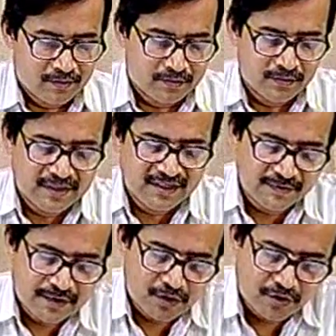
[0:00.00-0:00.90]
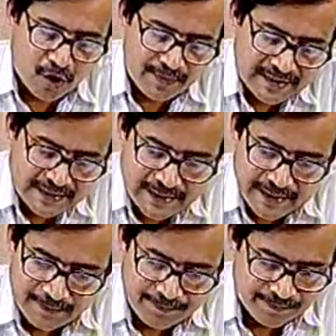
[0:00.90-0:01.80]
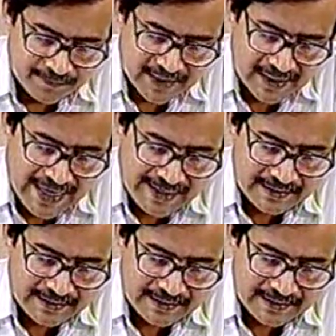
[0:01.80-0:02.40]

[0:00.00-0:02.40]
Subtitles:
The subsequent topics are like